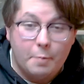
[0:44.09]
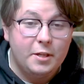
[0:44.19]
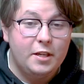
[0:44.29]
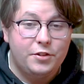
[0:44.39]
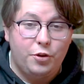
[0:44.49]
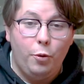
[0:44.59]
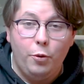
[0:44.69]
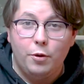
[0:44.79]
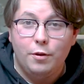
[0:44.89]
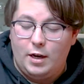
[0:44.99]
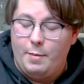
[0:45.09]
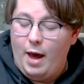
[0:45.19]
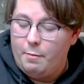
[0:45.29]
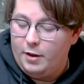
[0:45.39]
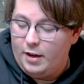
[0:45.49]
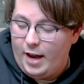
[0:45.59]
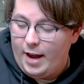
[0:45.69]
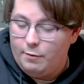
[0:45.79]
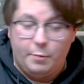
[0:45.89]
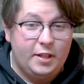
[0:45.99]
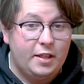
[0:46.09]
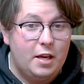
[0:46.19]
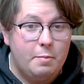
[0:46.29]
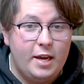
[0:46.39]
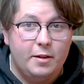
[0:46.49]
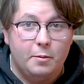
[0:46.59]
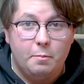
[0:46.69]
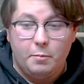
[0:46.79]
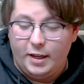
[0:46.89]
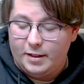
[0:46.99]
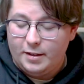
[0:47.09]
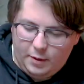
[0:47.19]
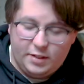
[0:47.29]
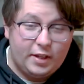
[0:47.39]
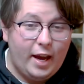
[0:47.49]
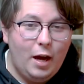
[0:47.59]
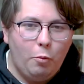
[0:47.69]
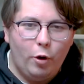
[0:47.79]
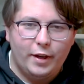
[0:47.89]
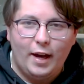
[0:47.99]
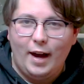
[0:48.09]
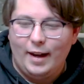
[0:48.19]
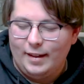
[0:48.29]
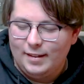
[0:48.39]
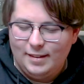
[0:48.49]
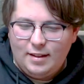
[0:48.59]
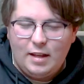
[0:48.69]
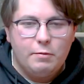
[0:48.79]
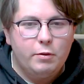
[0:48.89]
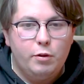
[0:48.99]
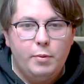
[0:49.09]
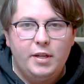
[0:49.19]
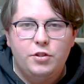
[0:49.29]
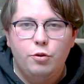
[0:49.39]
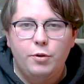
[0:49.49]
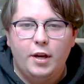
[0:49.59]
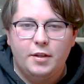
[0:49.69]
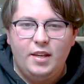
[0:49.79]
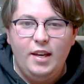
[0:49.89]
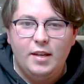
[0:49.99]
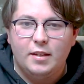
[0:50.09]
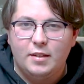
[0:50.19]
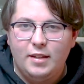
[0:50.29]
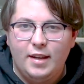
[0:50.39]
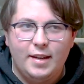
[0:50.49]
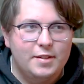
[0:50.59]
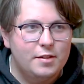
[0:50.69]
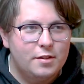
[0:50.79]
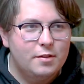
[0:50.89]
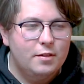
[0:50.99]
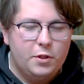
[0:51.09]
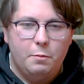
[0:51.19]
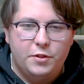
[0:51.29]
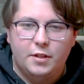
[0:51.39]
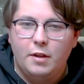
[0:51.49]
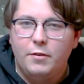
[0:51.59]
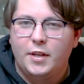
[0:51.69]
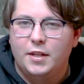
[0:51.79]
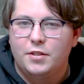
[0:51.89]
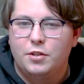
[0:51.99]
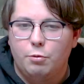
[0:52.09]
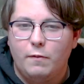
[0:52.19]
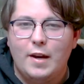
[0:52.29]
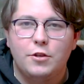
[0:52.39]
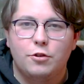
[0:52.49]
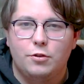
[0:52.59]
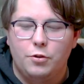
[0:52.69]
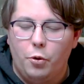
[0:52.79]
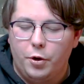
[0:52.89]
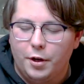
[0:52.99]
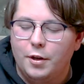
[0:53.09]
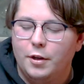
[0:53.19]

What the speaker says: I mean, he's cool, and I'm happy to have him and that they made him, but he's a cowboy guy. And they've even made Two Gun Kid, and he has some significance to Avengers lore.